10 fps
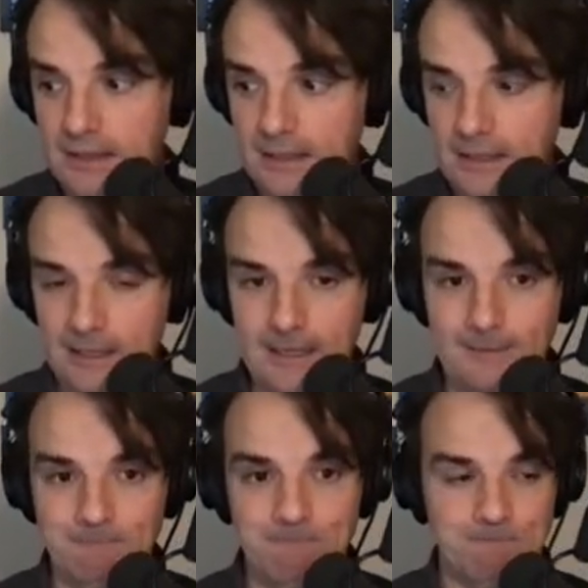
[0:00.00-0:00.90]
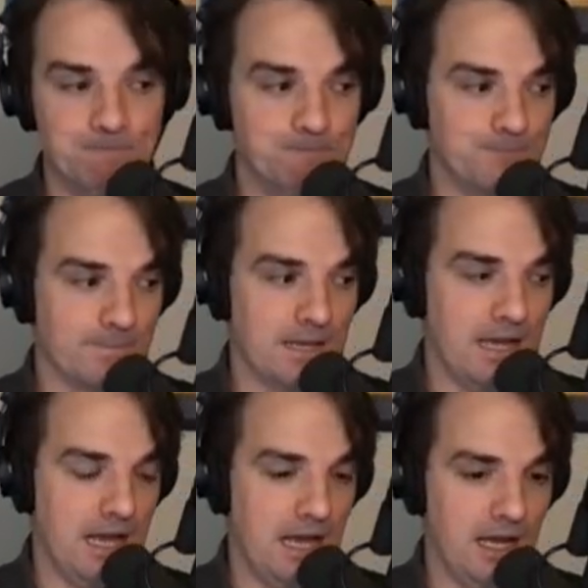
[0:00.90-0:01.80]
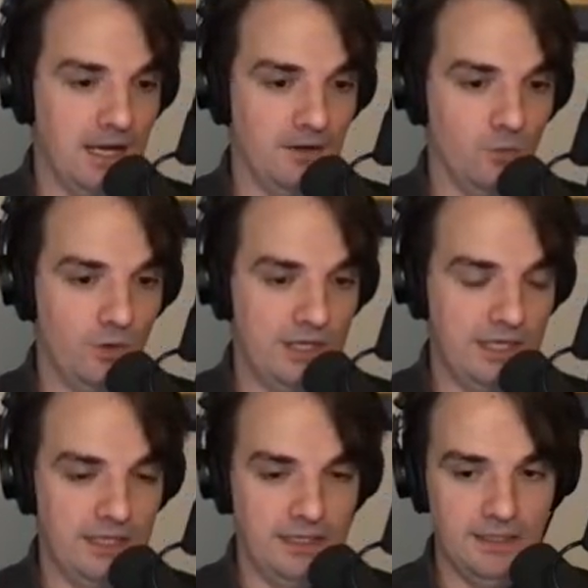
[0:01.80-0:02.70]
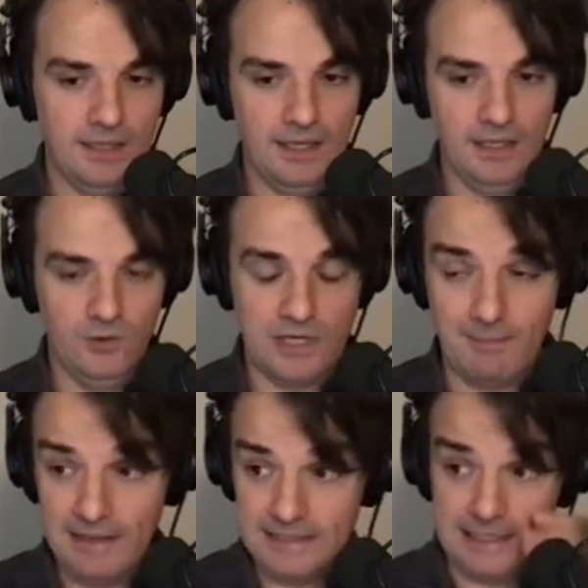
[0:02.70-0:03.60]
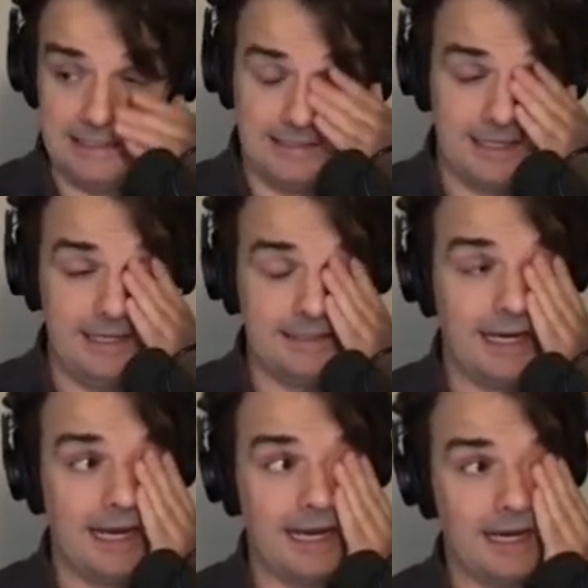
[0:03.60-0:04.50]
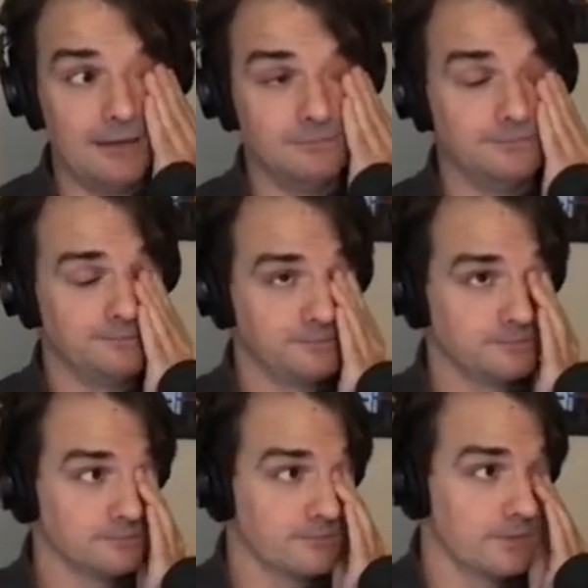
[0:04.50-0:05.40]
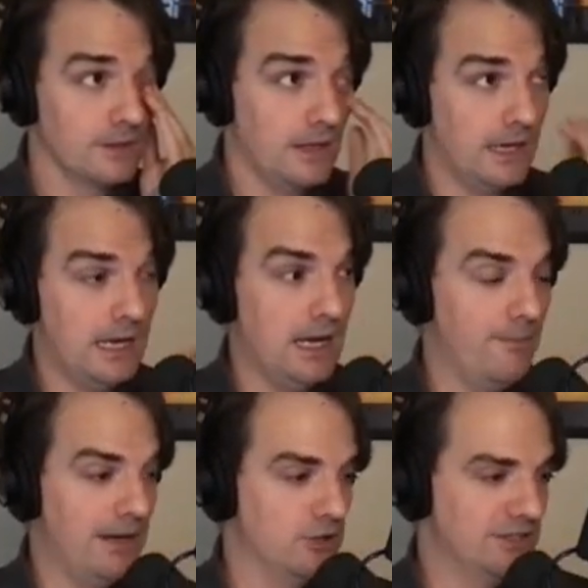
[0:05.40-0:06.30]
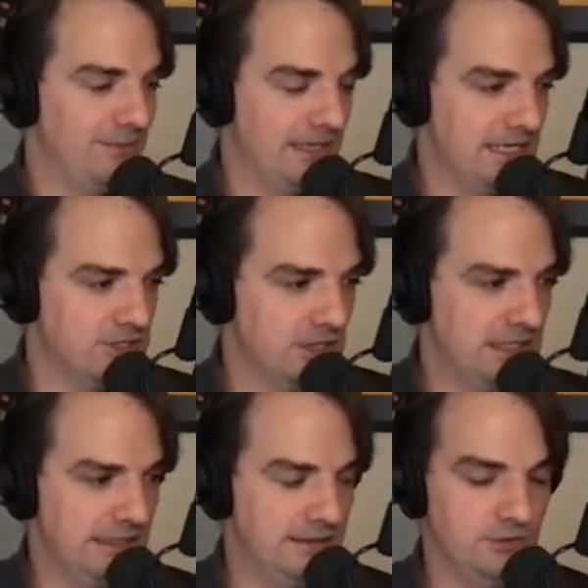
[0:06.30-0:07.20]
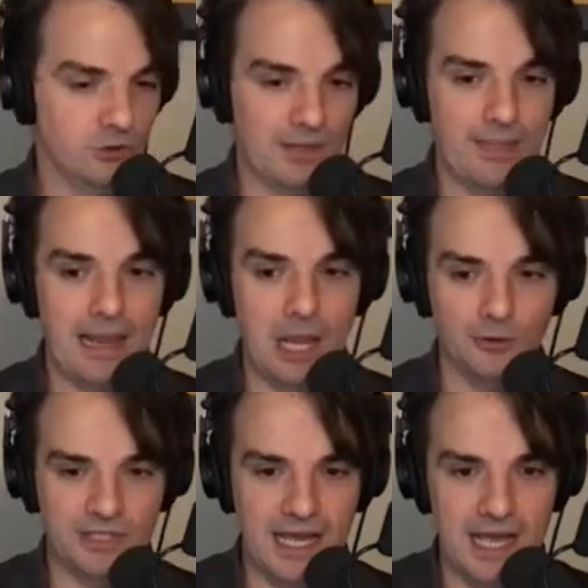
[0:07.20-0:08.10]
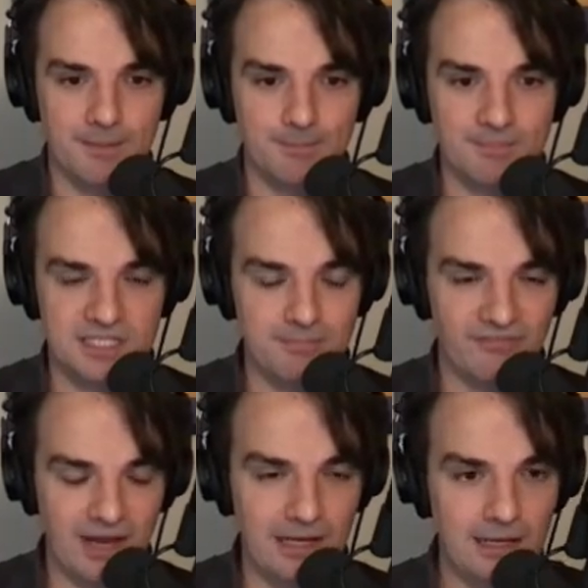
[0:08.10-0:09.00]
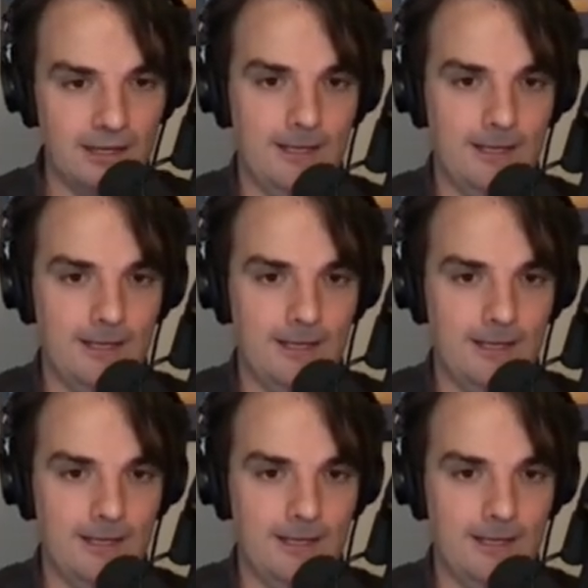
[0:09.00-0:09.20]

Um, and we uh, you can basically generate a, a Micronaut application, and you can download a zip file.